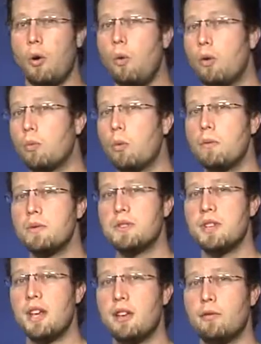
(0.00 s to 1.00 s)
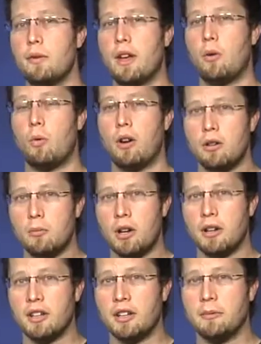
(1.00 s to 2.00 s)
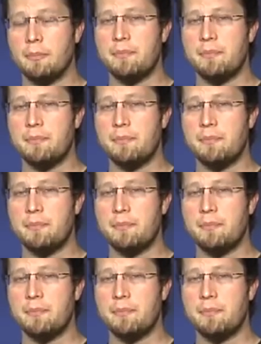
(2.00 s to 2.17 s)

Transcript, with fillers: or won't save without watermarking.